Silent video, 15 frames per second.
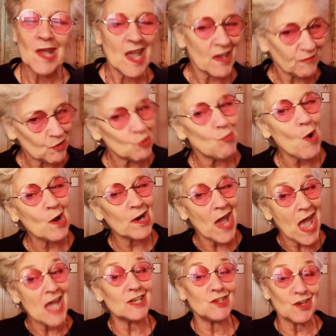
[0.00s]
"If you want to
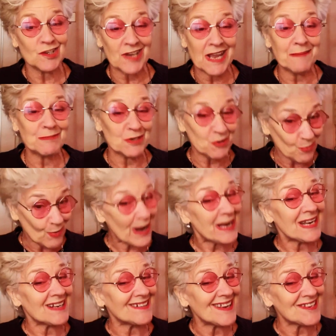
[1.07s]
add your name to the
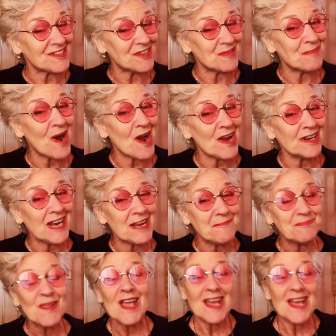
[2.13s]
waiting list, Hermione,